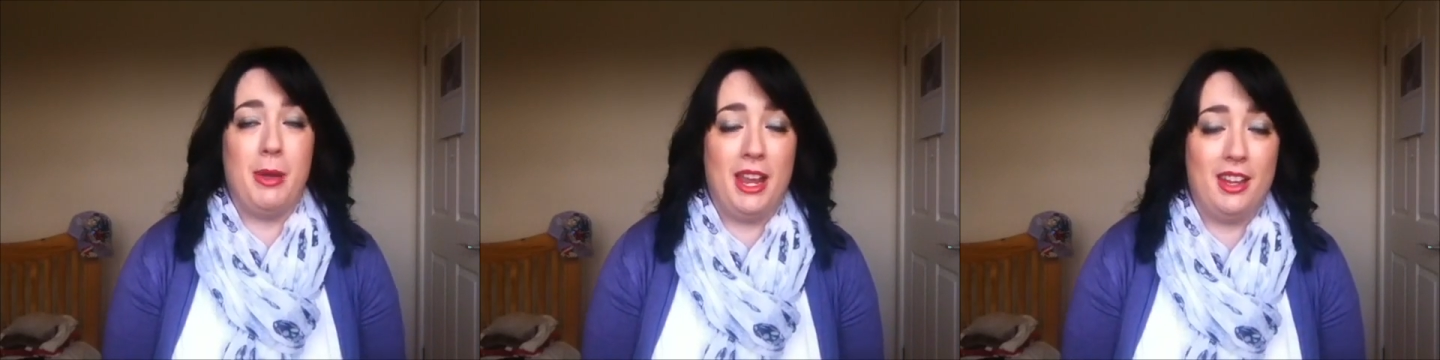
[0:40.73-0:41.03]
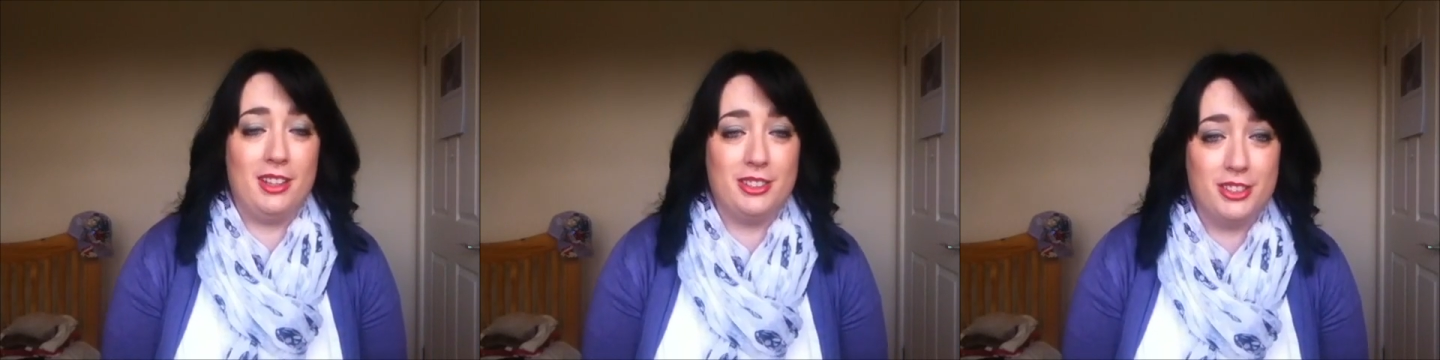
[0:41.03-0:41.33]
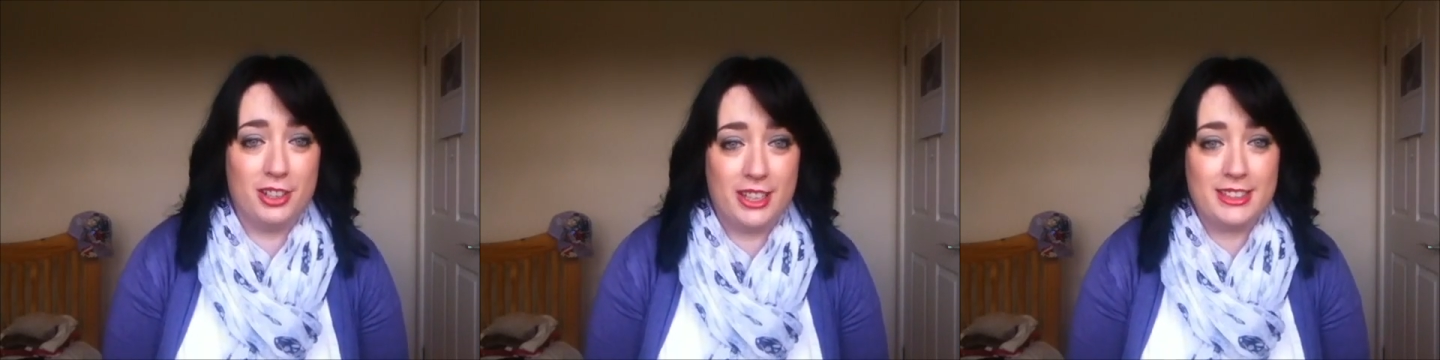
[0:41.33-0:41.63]
pale
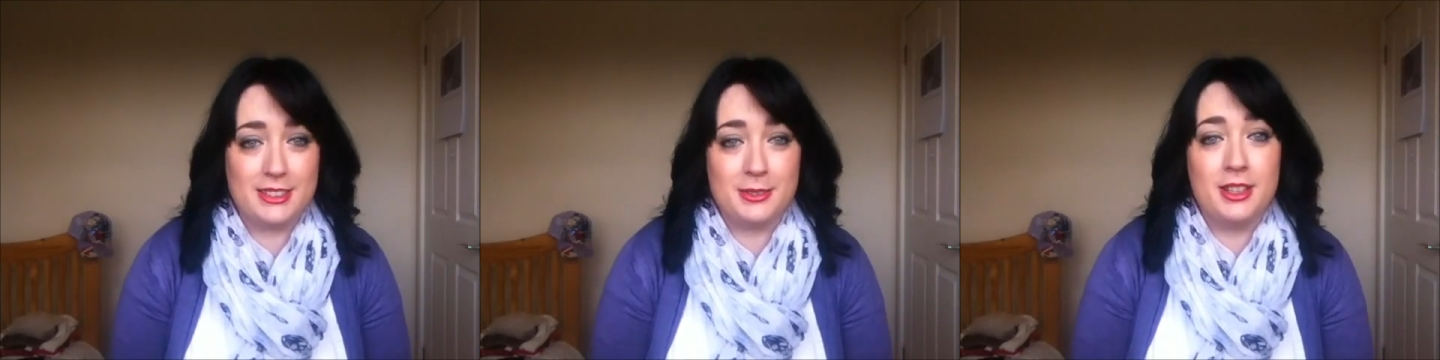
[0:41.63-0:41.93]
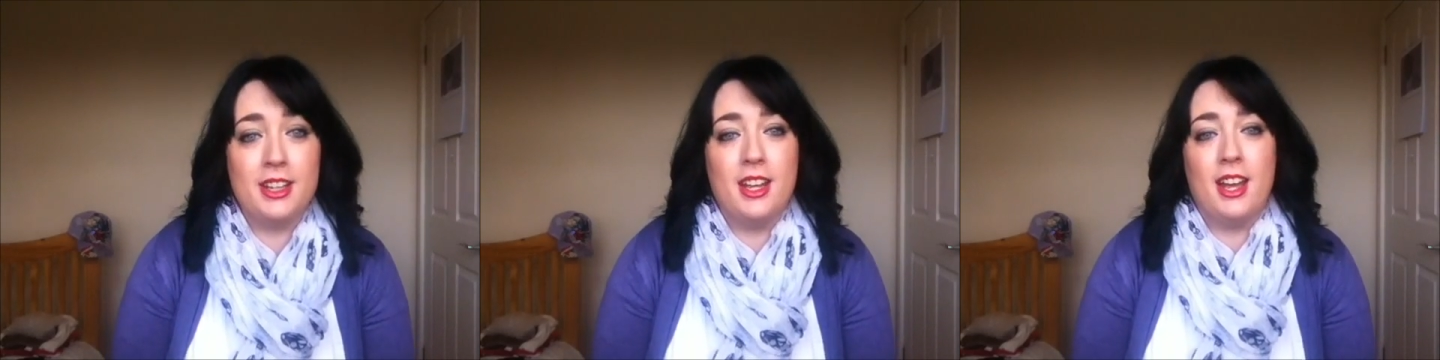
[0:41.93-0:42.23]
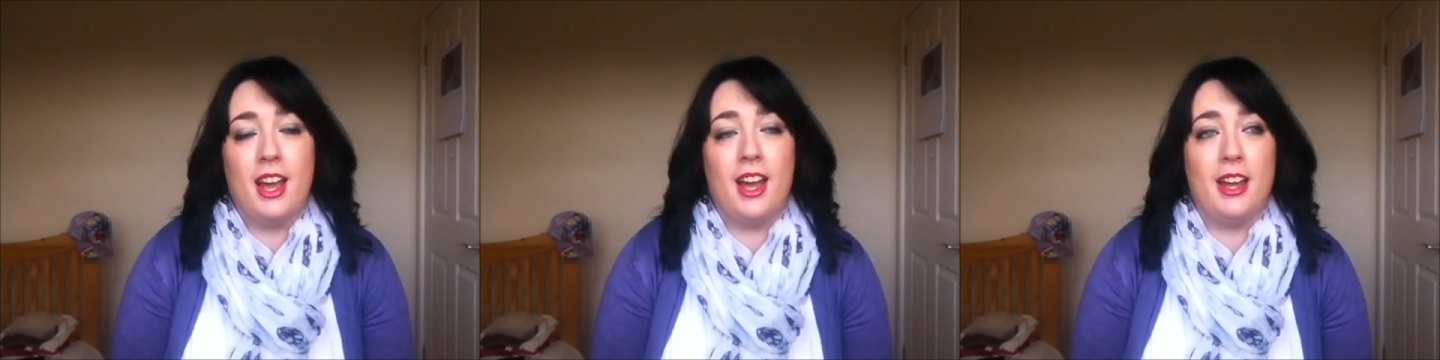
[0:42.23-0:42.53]
and yucky, so
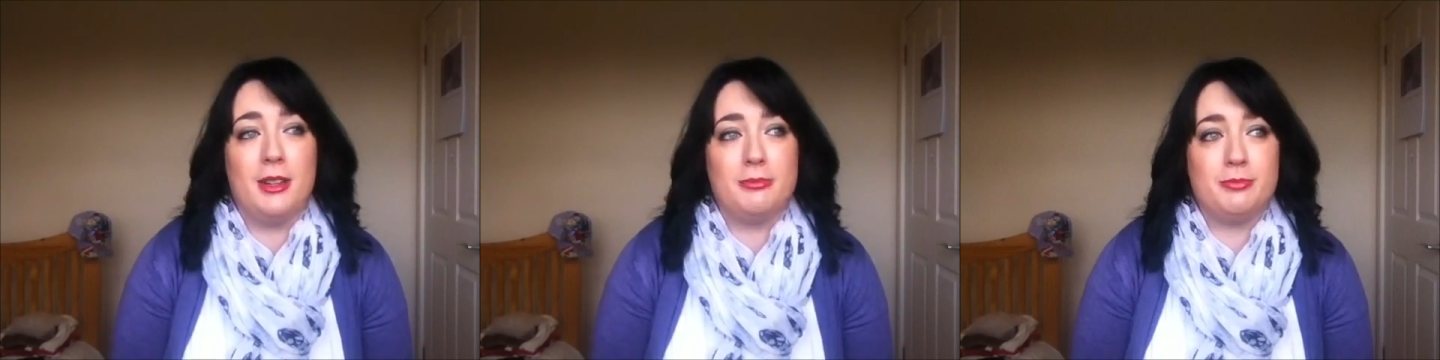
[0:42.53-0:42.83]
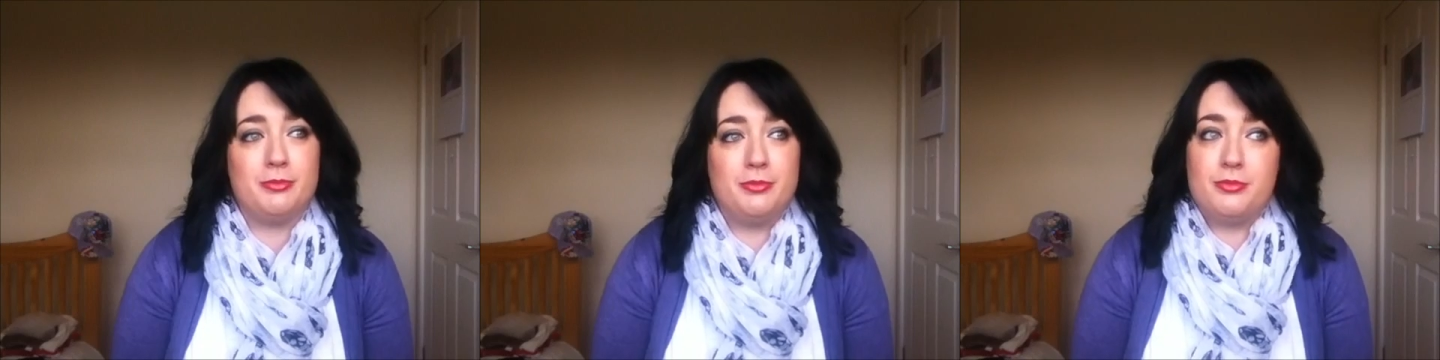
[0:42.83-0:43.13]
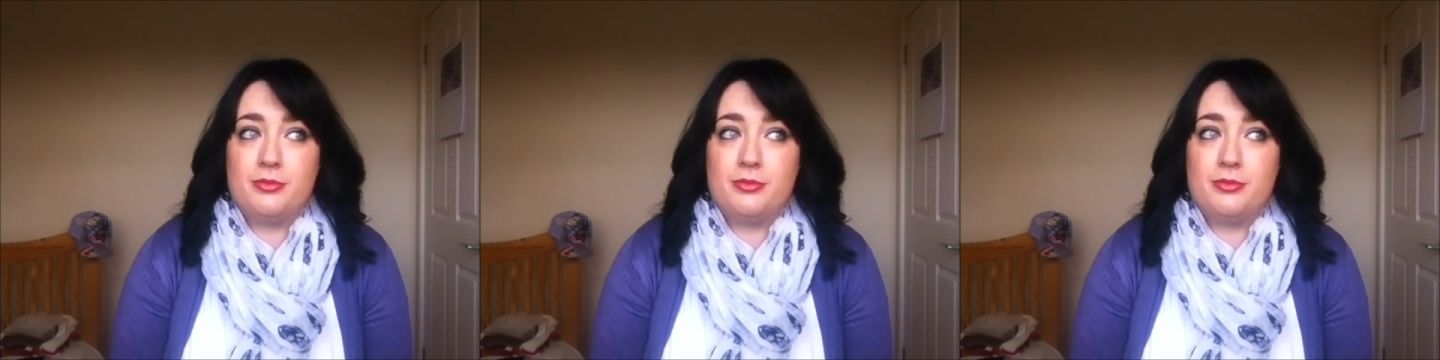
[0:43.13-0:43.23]
I'm